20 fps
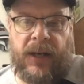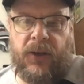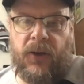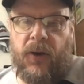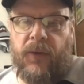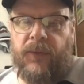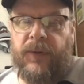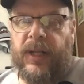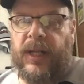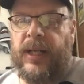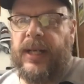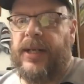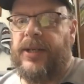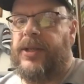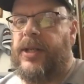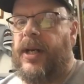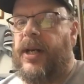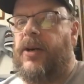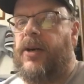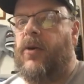go over the
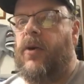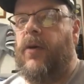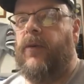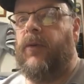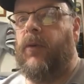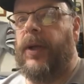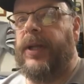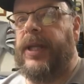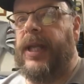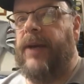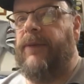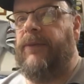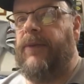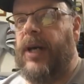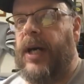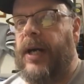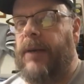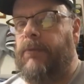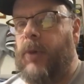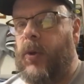list. I'll go over what they've
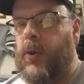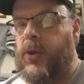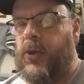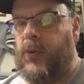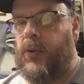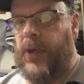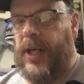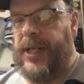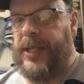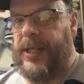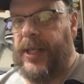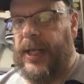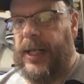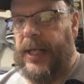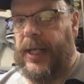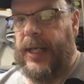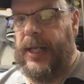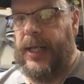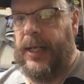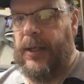done most
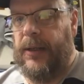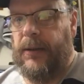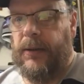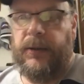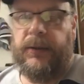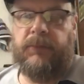recently.